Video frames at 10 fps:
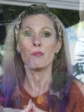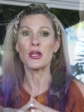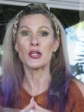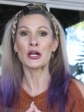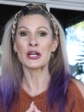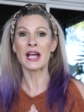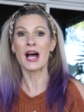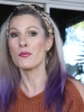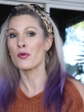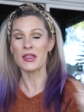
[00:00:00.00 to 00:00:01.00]
But you're gonna
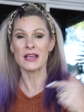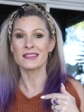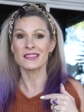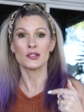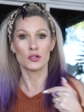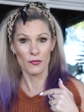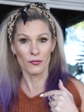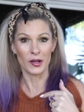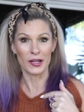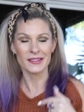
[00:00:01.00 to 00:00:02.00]
come with us to
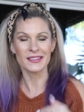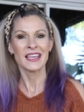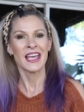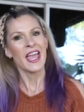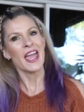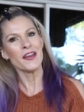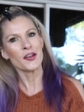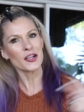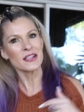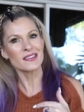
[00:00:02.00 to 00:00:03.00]
France and
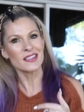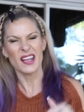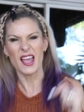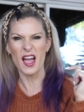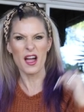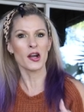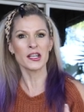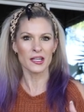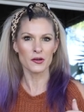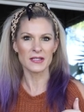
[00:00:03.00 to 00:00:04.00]
you're gonna sit at our
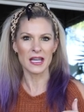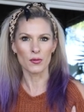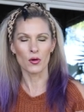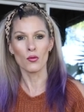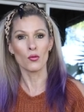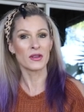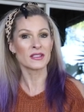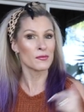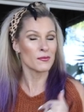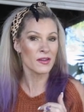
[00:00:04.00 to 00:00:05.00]
dinner table with
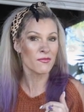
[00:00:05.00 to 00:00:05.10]
some of my